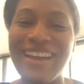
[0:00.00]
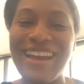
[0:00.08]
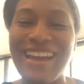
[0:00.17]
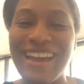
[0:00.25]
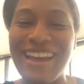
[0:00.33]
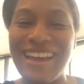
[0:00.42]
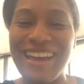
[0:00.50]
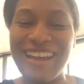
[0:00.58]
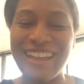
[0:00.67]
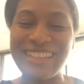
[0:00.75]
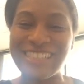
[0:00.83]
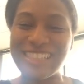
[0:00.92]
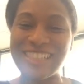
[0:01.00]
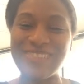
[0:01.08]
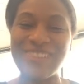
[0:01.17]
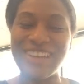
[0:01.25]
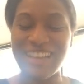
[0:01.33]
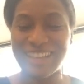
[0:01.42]
this is
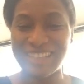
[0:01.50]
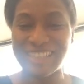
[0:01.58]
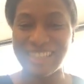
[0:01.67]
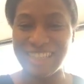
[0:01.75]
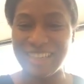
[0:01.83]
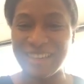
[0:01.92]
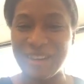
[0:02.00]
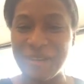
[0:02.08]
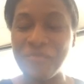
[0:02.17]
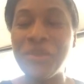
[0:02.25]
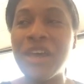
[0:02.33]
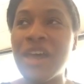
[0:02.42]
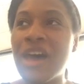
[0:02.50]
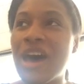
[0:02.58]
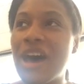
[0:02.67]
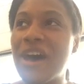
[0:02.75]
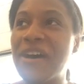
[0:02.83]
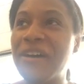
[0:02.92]
one that can sneak up.
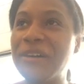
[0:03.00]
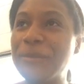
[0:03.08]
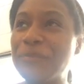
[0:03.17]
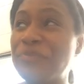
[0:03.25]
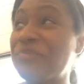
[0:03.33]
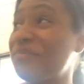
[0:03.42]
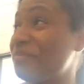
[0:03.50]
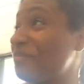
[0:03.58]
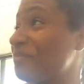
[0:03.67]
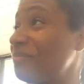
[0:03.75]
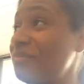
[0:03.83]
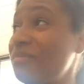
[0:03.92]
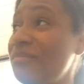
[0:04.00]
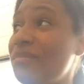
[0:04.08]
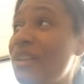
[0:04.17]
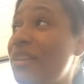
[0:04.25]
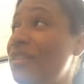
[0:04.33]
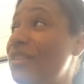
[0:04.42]
Um,
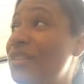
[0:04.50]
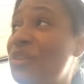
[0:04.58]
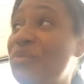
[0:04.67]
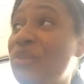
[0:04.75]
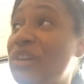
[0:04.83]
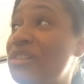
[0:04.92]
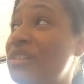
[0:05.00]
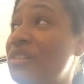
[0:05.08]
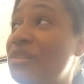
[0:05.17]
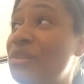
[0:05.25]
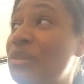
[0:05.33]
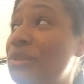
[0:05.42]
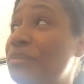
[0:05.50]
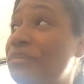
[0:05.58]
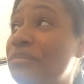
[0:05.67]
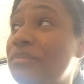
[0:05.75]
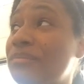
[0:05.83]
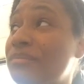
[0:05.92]
the first little,
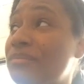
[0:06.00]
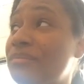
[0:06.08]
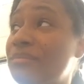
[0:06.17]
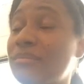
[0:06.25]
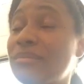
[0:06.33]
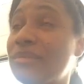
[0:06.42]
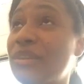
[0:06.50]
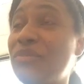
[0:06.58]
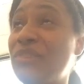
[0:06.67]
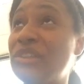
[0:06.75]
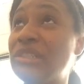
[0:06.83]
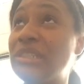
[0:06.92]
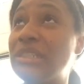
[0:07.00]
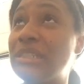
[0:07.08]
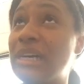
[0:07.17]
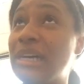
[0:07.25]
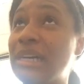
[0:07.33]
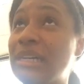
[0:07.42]
the
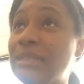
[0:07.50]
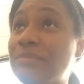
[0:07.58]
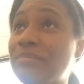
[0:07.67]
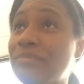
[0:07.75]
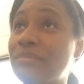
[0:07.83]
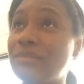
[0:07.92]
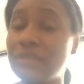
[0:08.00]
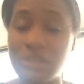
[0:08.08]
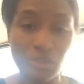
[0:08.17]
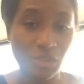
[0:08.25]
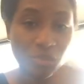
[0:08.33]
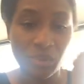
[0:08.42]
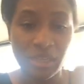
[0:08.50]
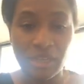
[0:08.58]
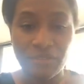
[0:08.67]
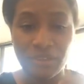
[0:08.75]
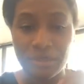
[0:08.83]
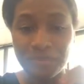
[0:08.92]
first uh, little swig
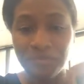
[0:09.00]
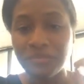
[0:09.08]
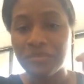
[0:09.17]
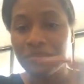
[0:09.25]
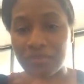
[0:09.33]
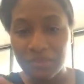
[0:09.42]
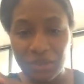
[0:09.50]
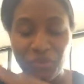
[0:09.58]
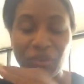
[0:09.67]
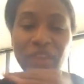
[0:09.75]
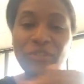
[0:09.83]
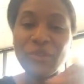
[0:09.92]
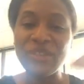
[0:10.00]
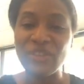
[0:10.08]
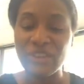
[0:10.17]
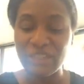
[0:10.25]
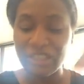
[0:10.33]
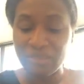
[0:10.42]
of it, the flavor was
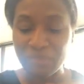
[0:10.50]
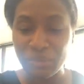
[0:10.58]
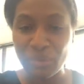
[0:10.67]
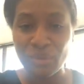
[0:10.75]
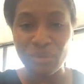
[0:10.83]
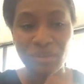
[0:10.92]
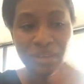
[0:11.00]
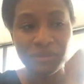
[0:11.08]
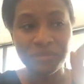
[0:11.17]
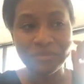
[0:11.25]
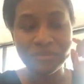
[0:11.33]
very smooth